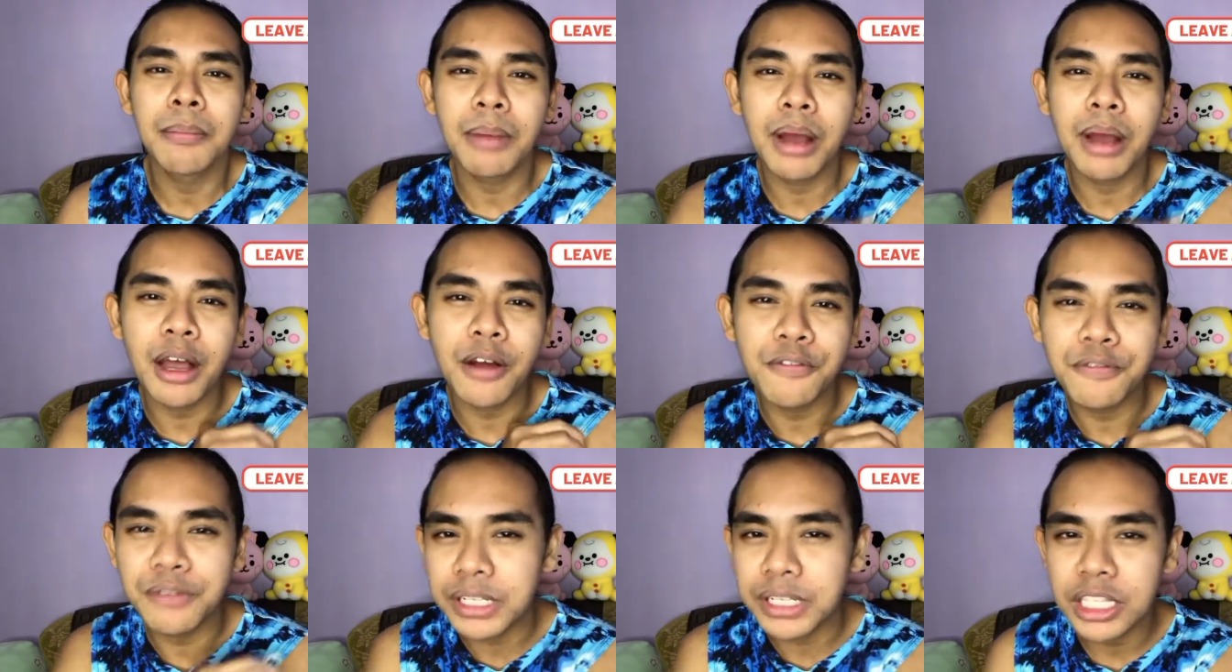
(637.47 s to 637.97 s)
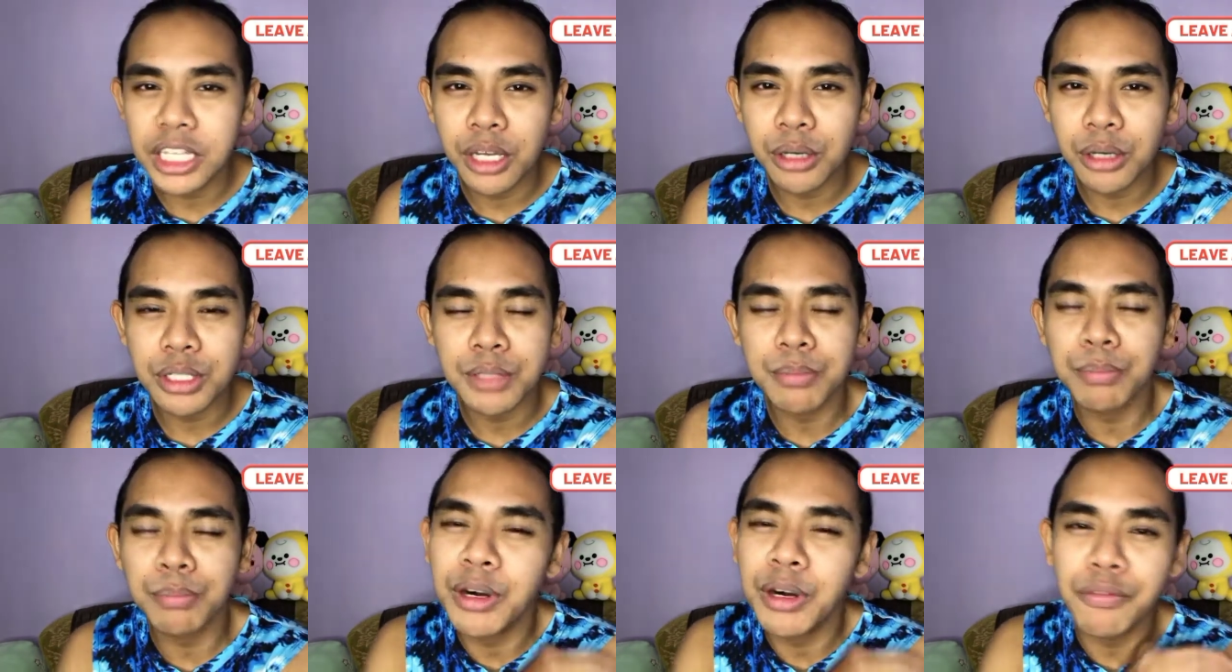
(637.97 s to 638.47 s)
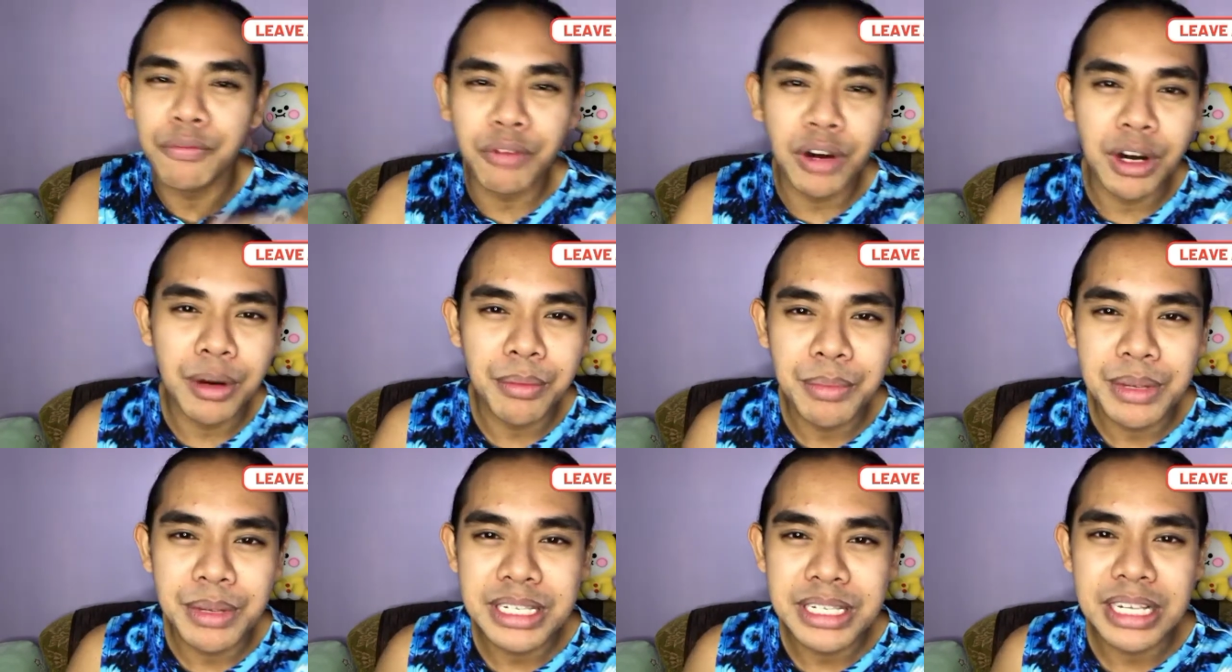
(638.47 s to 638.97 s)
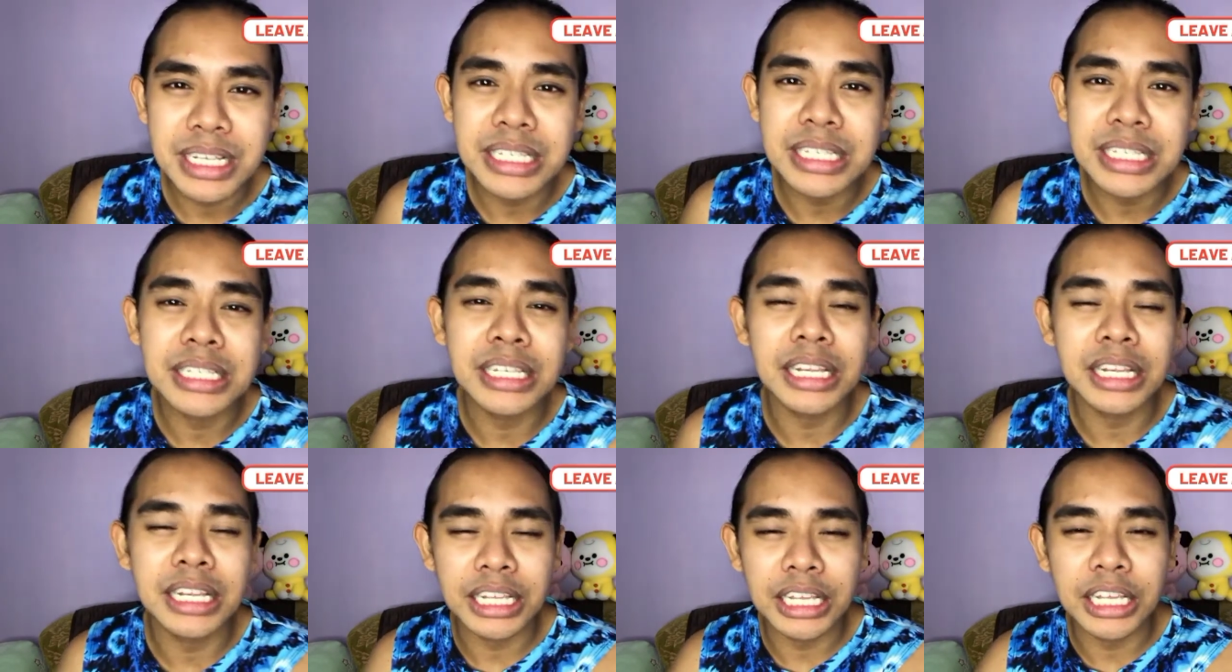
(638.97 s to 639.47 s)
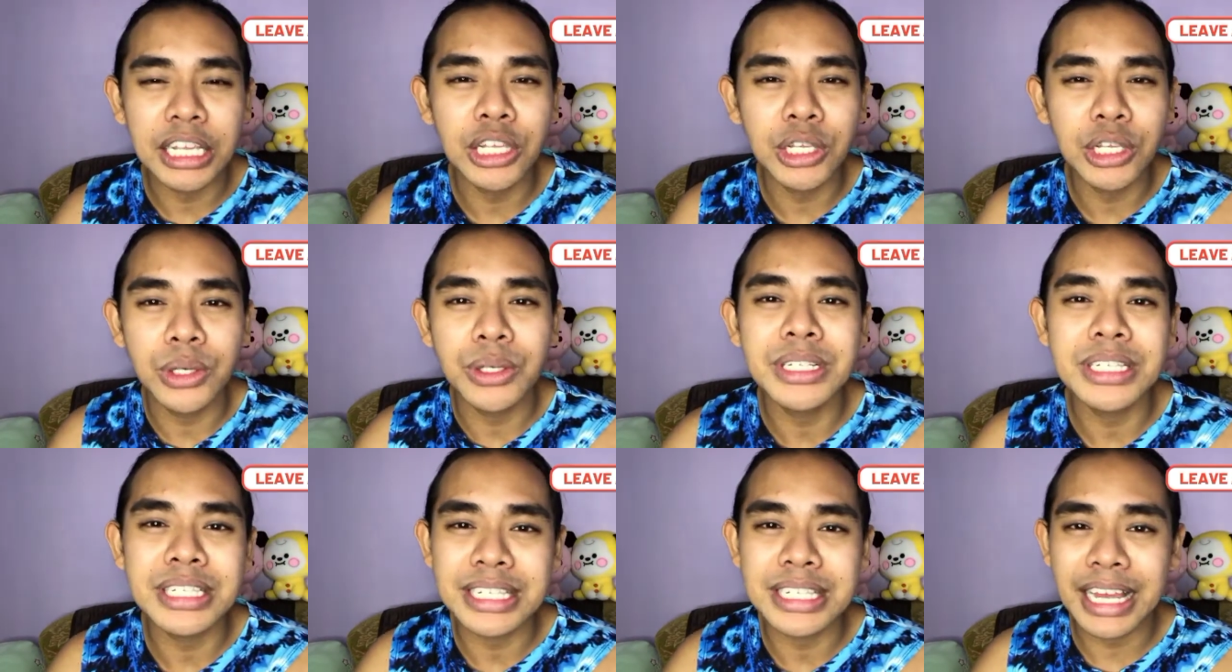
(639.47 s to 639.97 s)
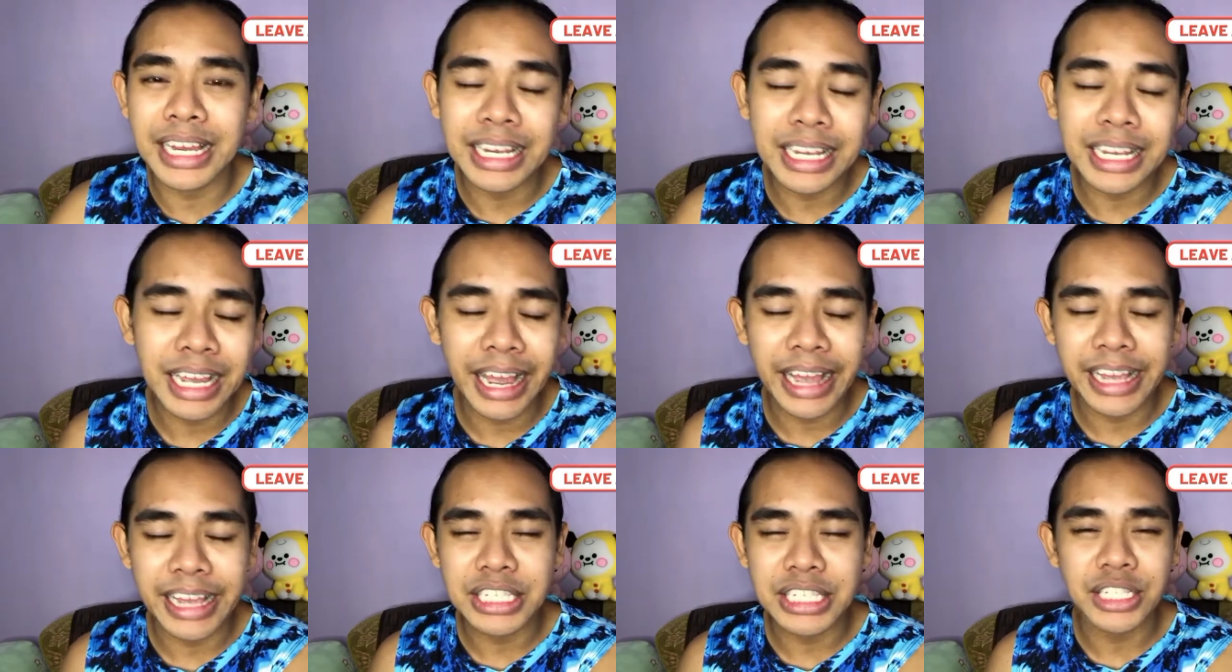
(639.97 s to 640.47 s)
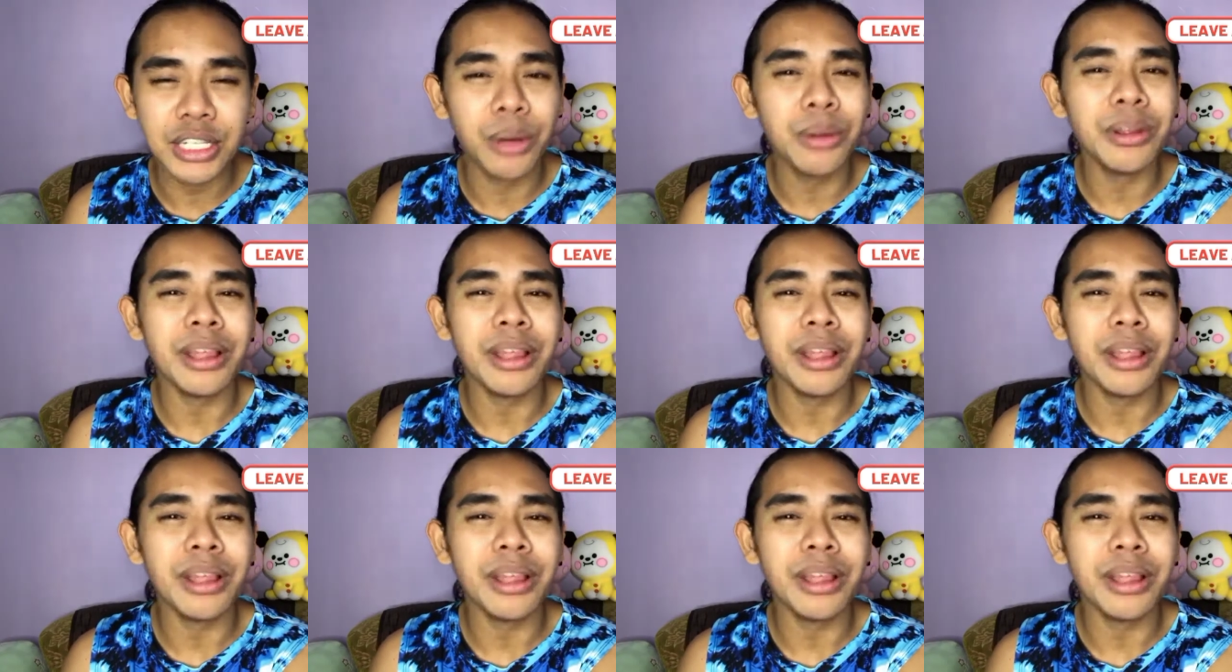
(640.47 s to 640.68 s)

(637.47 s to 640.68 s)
mga videos, performances ni Lee Eun Sang guys,